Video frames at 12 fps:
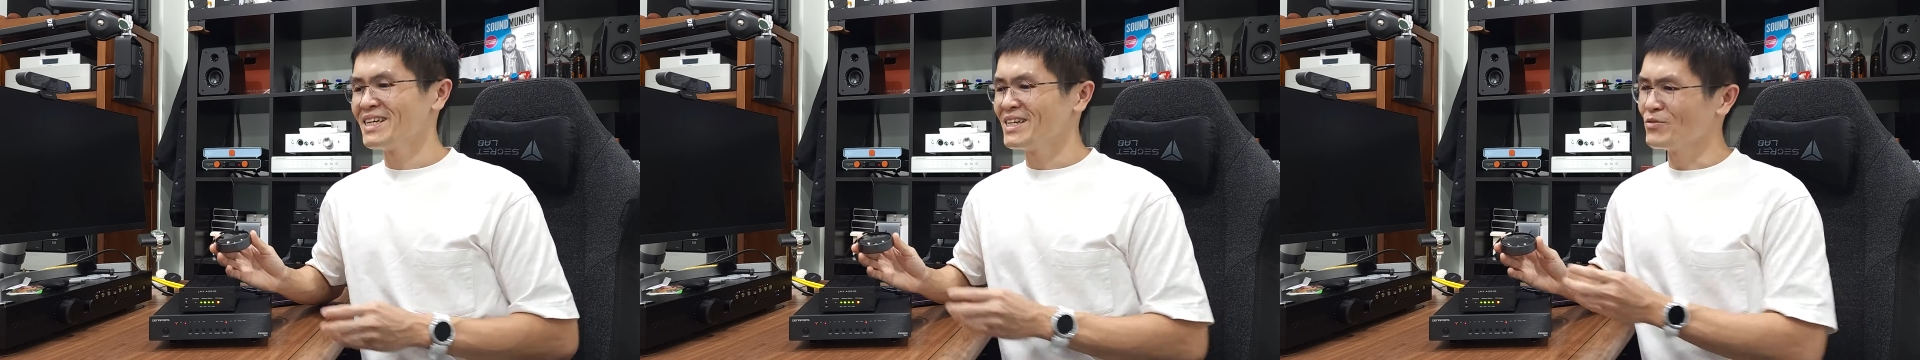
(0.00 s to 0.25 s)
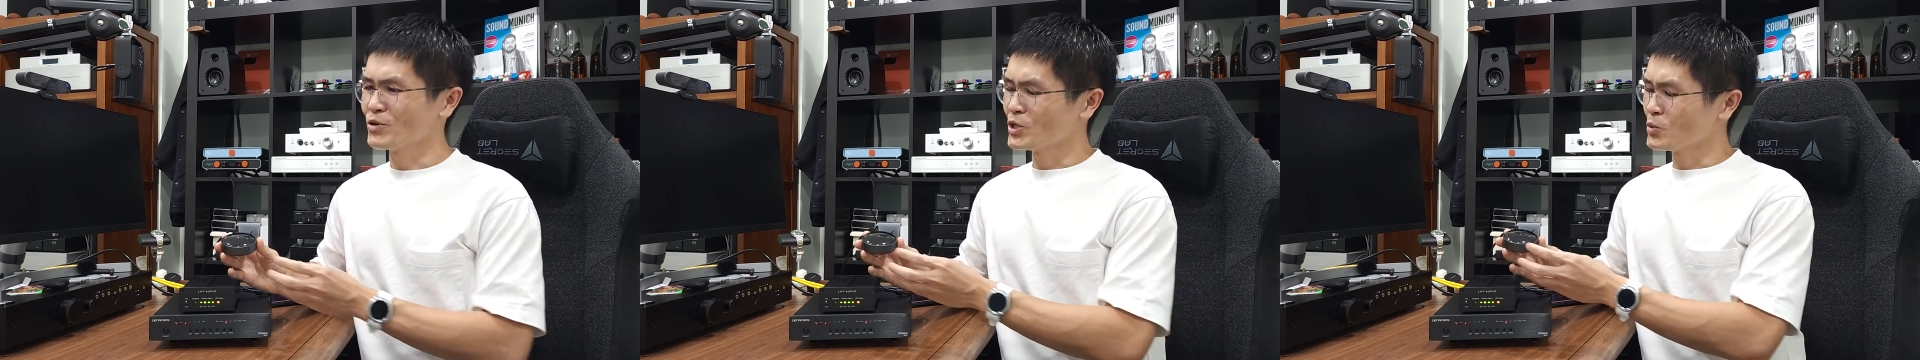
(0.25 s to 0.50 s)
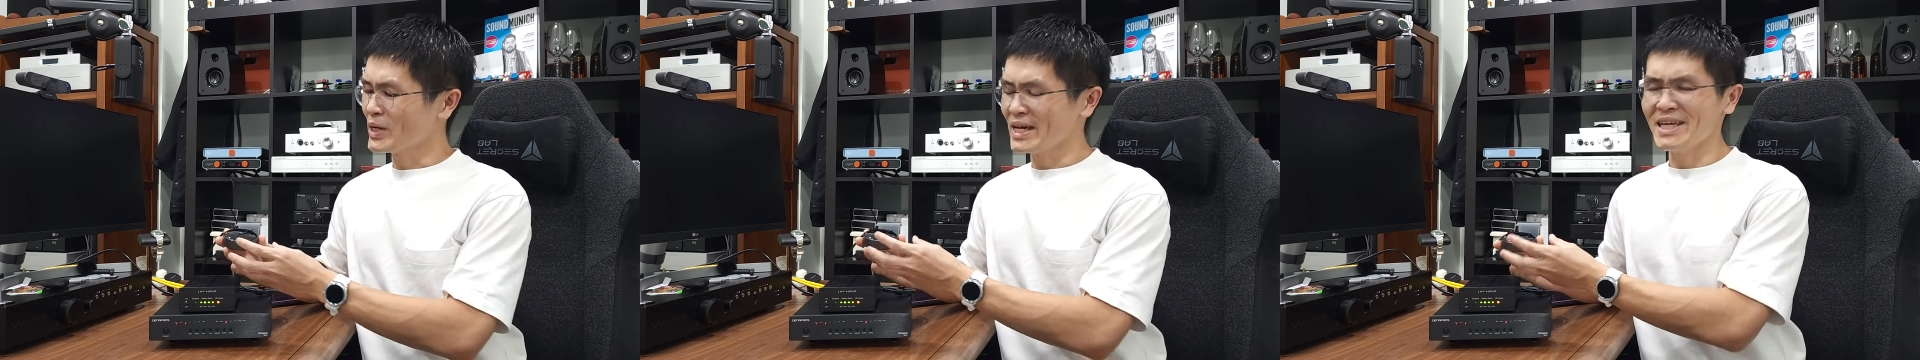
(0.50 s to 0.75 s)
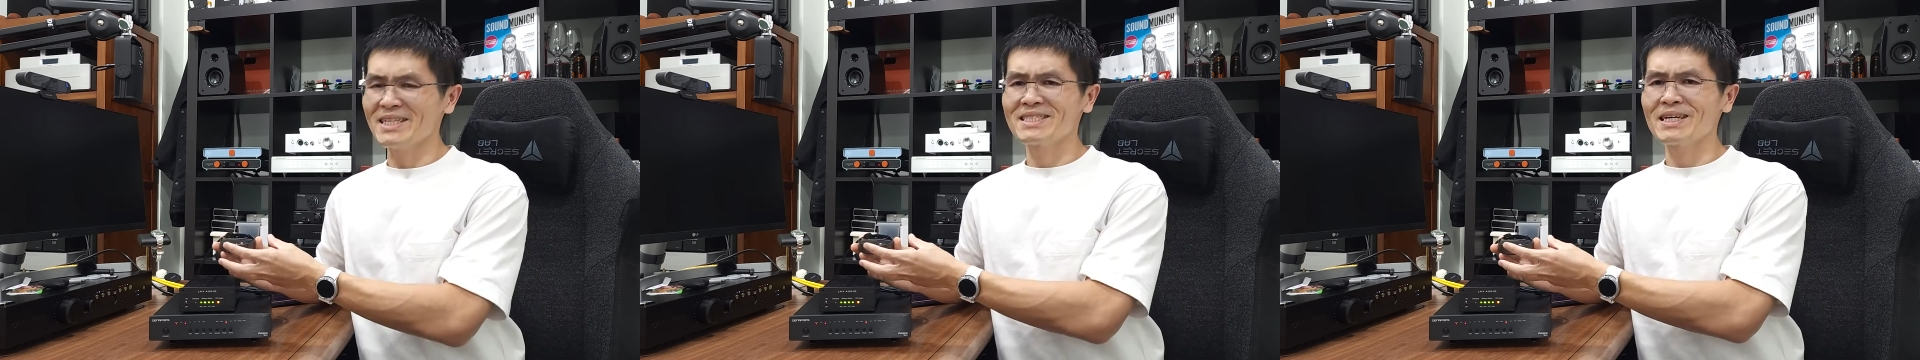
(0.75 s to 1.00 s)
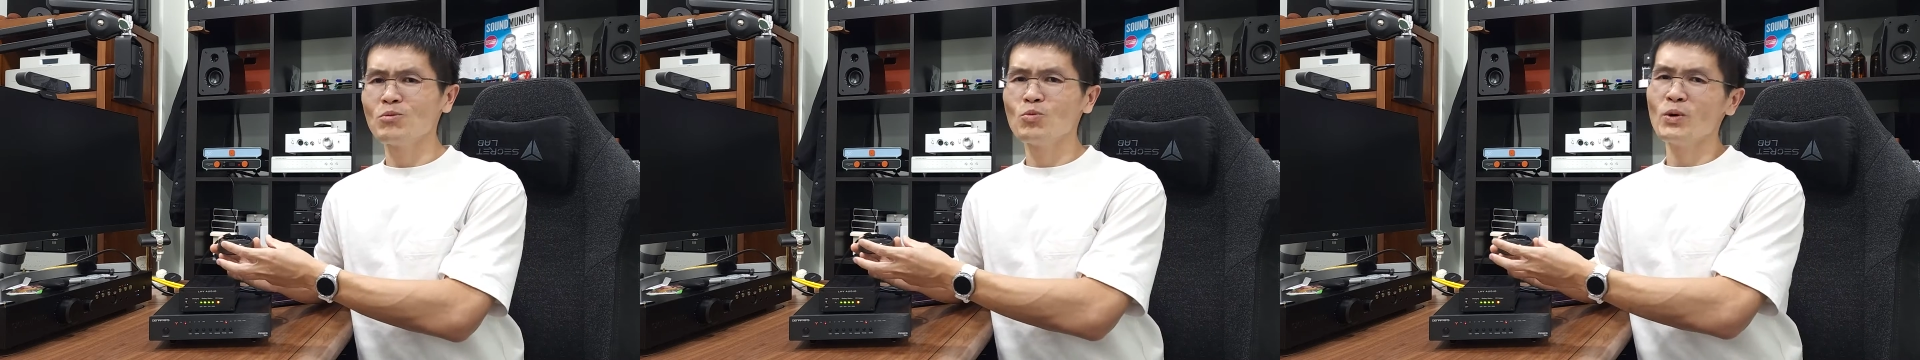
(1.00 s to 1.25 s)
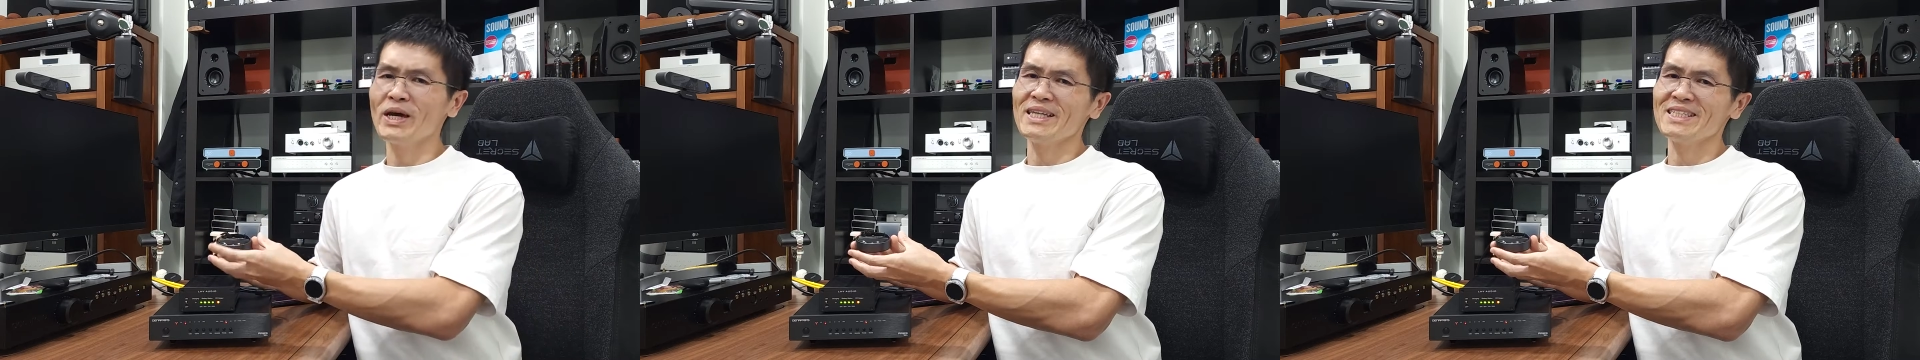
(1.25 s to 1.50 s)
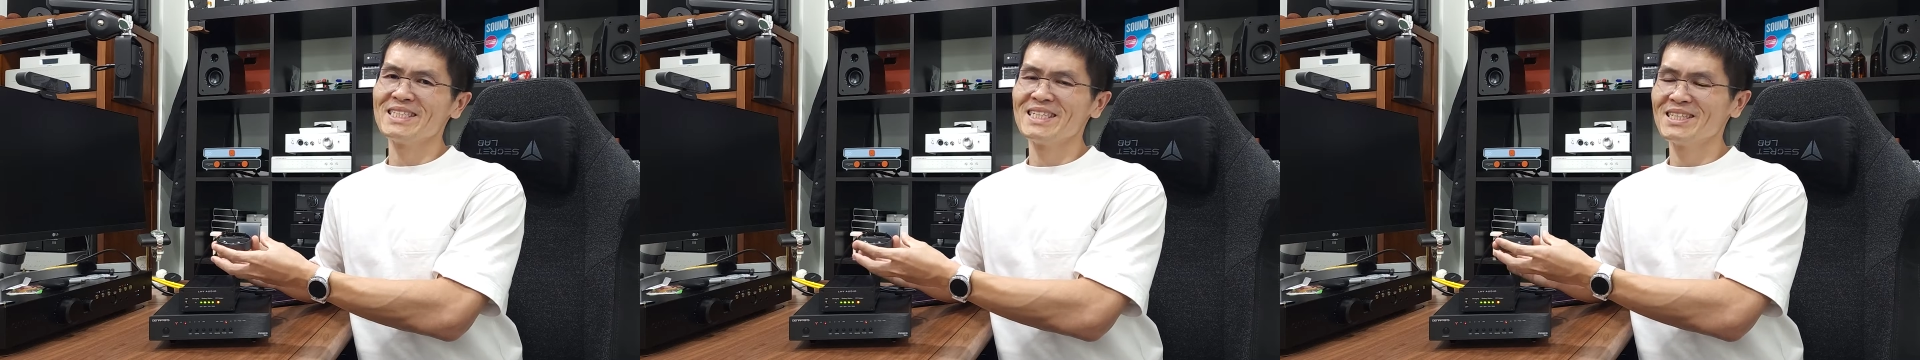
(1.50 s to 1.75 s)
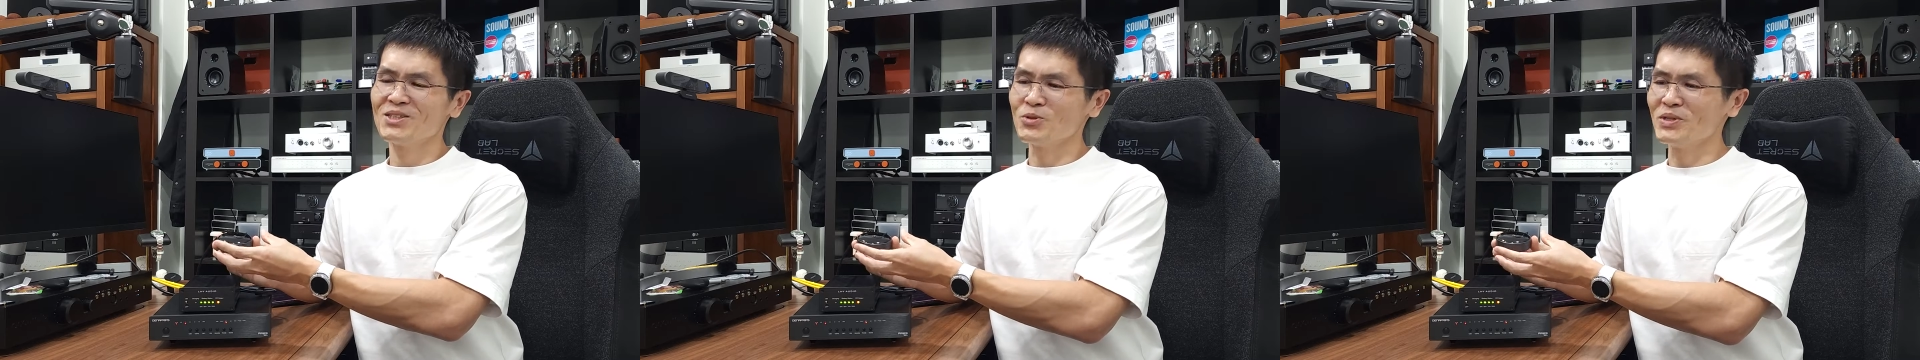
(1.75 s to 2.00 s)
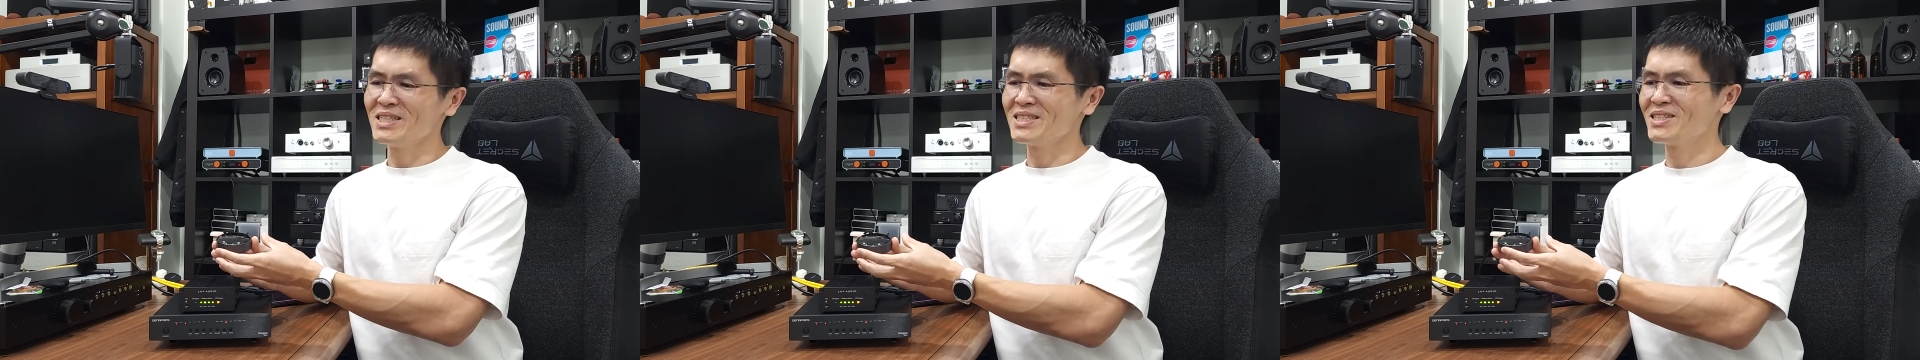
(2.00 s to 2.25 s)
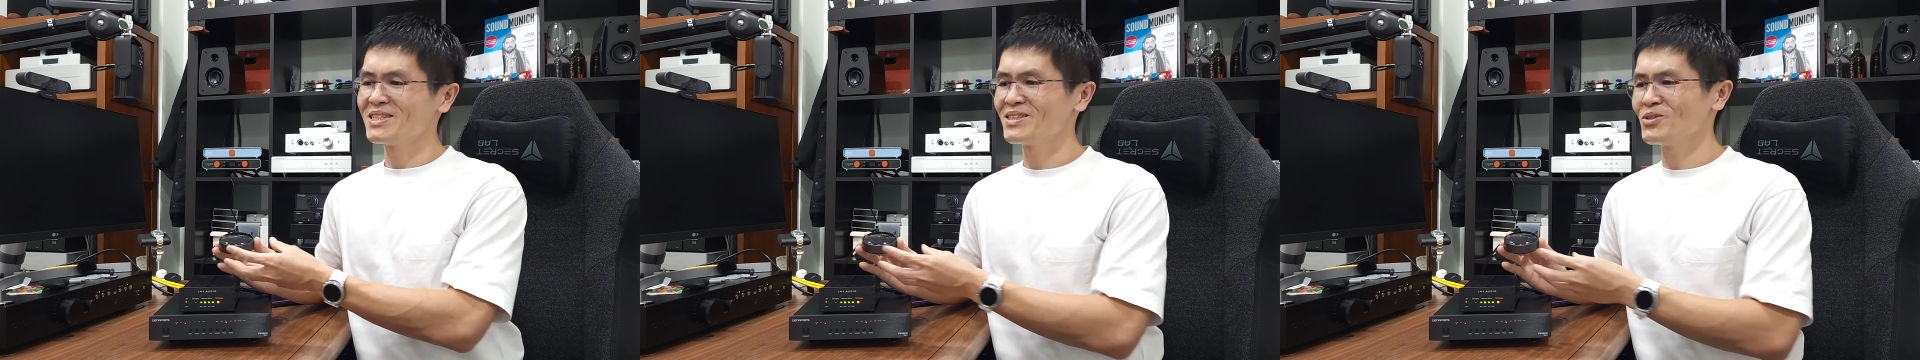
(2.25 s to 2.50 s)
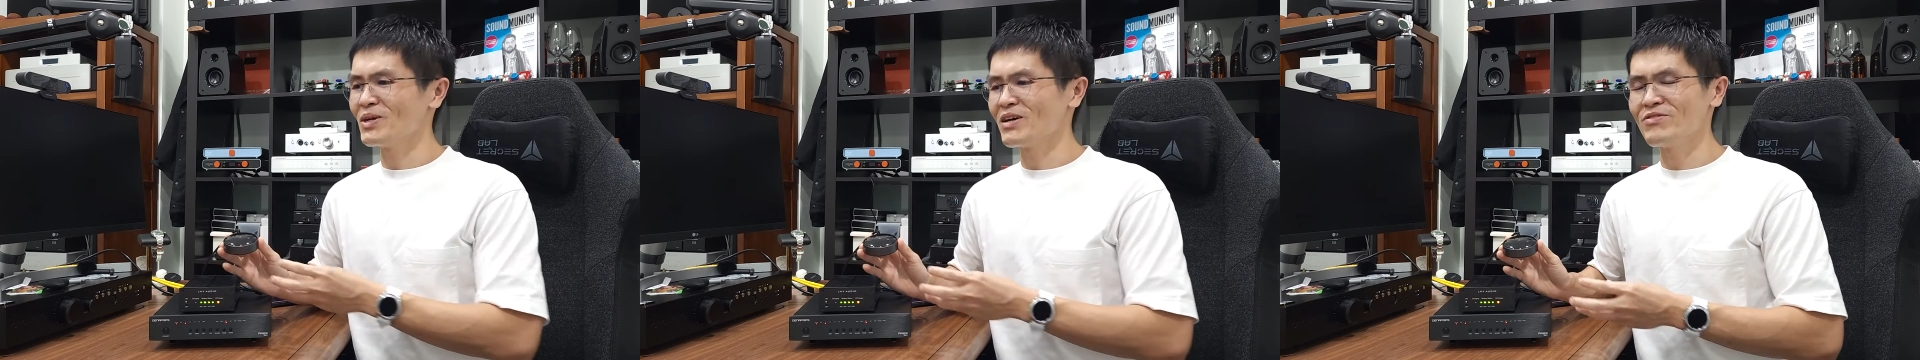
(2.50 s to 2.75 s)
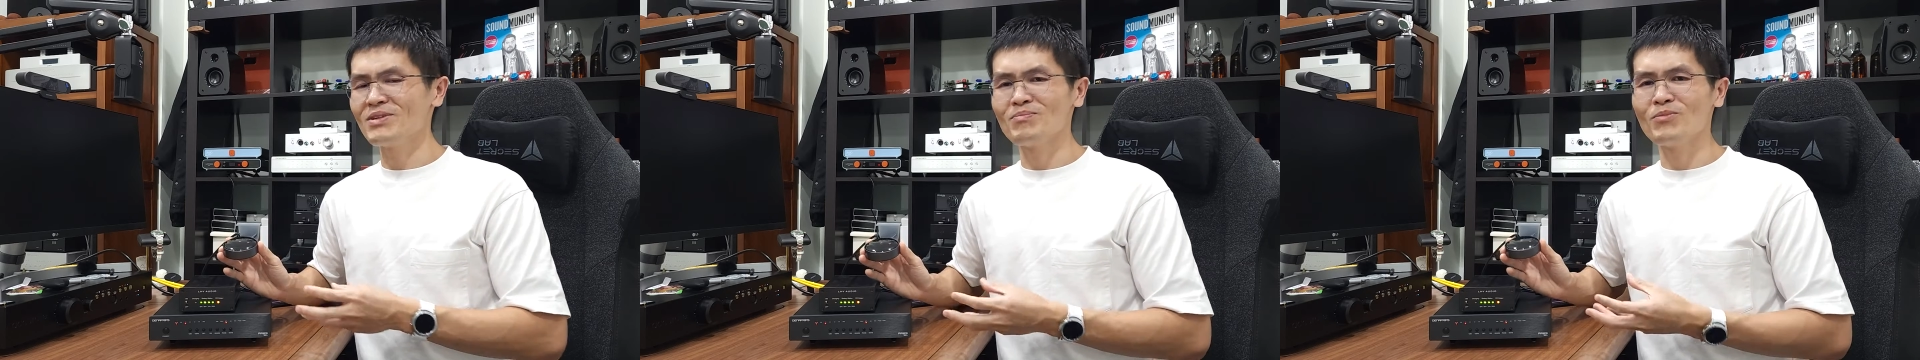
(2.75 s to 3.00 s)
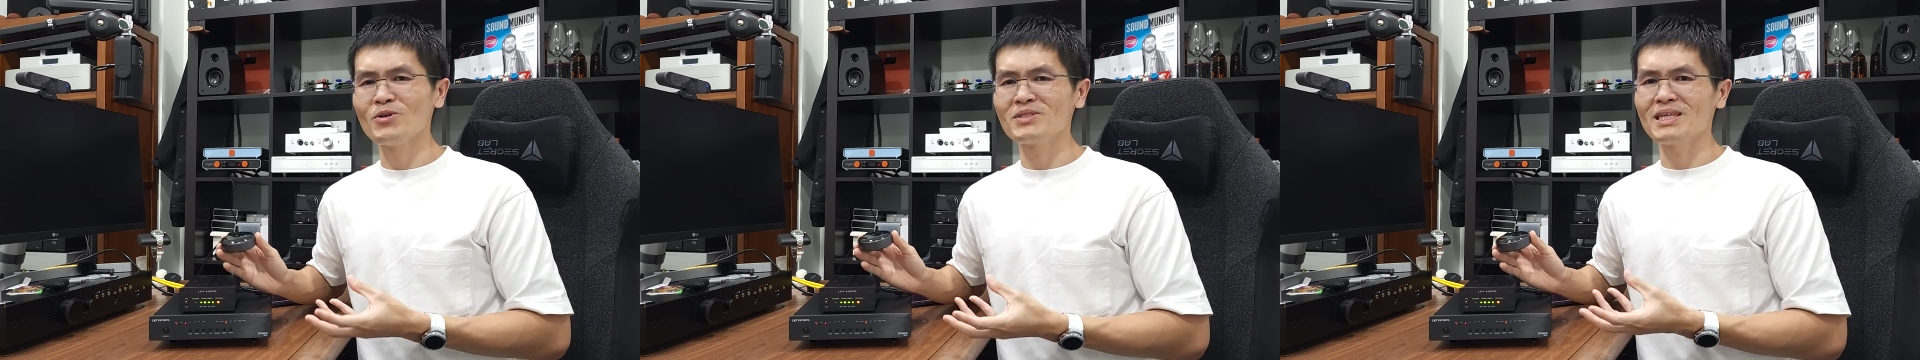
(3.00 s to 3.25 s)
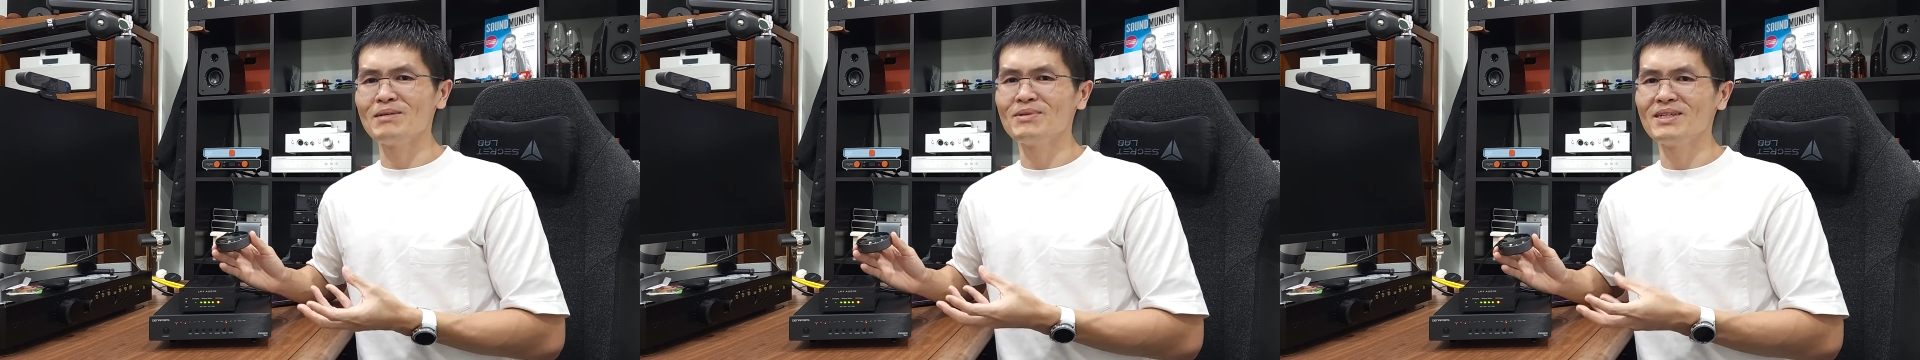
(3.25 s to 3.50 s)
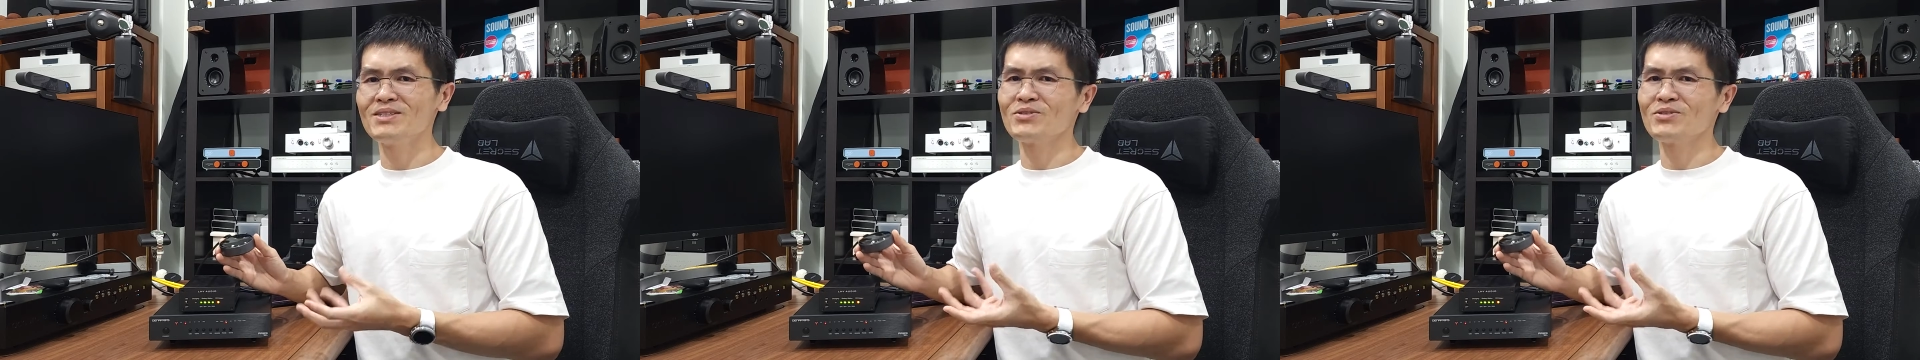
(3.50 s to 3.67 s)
If you want to add some weight to it to have it more stable,